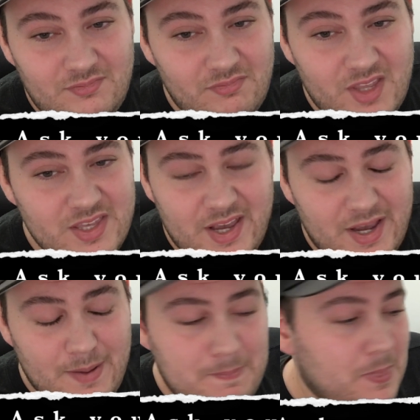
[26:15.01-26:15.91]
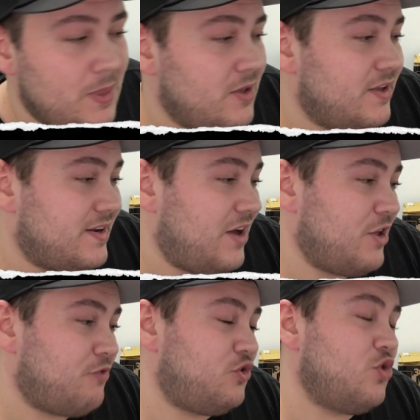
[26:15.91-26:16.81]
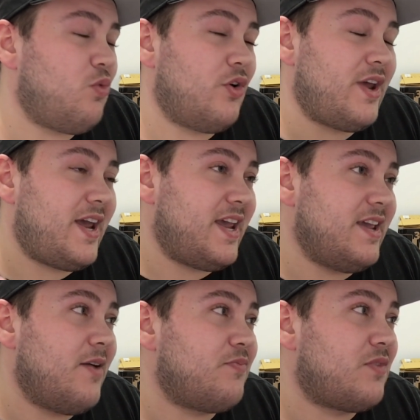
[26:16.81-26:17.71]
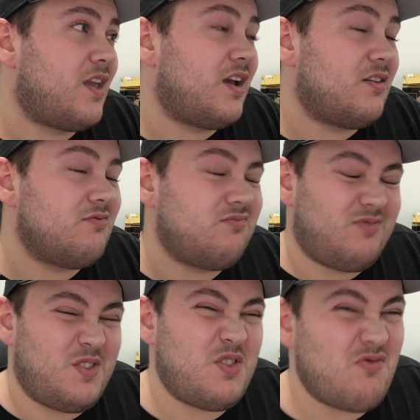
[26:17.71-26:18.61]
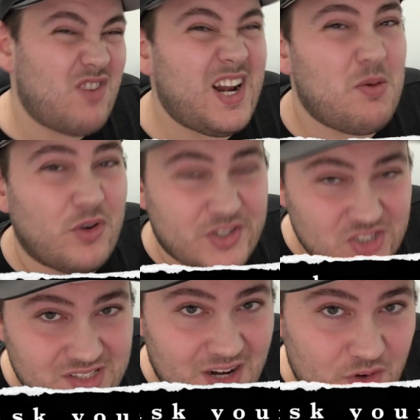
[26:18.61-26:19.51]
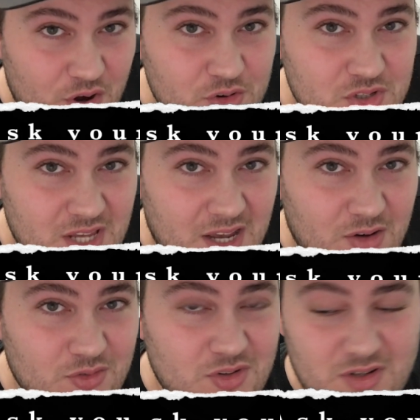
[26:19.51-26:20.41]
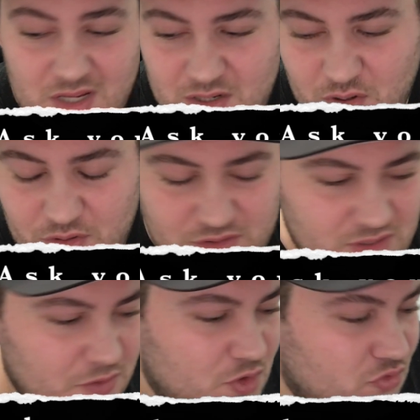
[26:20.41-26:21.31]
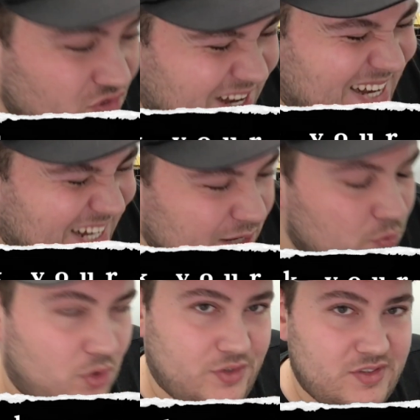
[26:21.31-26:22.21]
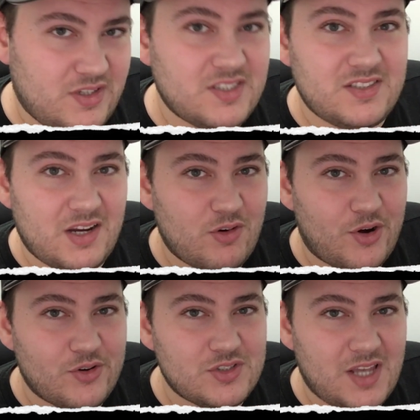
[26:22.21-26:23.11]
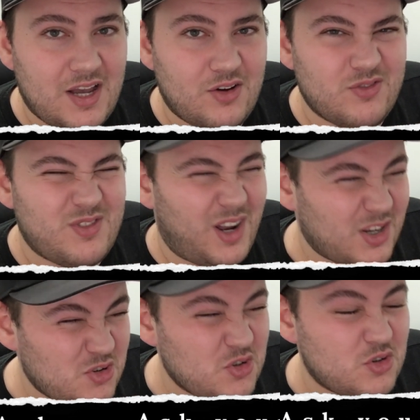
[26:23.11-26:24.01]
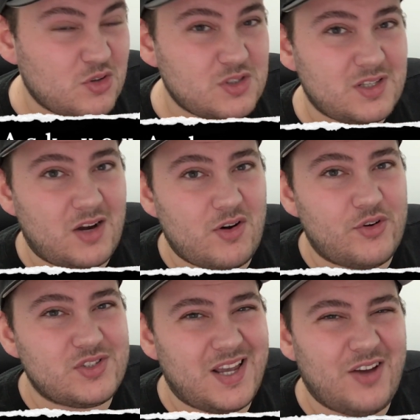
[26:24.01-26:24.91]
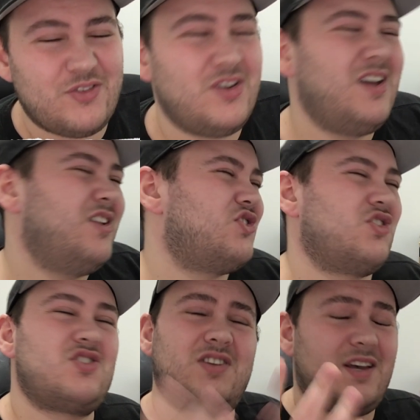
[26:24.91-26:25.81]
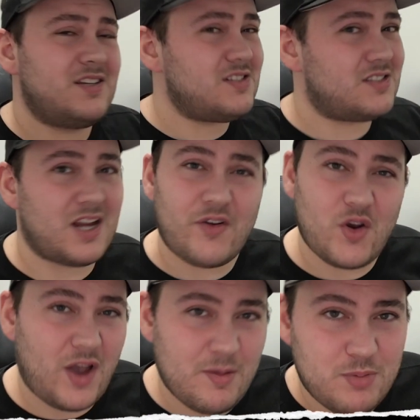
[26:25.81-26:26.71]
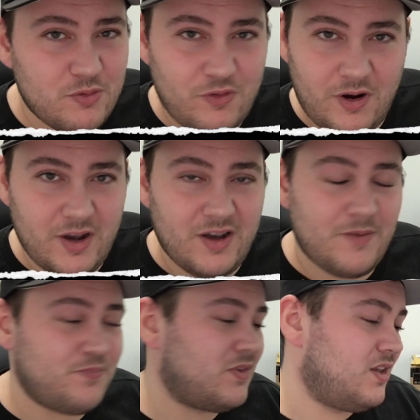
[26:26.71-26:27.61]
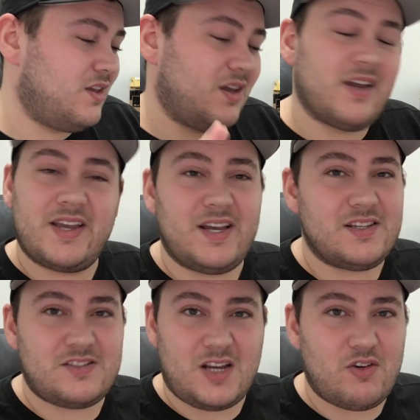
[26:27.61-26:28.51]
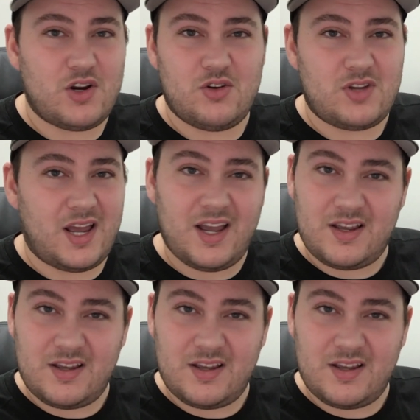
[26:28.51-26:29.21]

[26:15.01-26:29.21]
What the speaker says: yeah. Now, if you really want a stereo sound, Nikos, if you really want a stereo sound, like good stereo sound, just get a stereo amplifier and get a stereo DAC,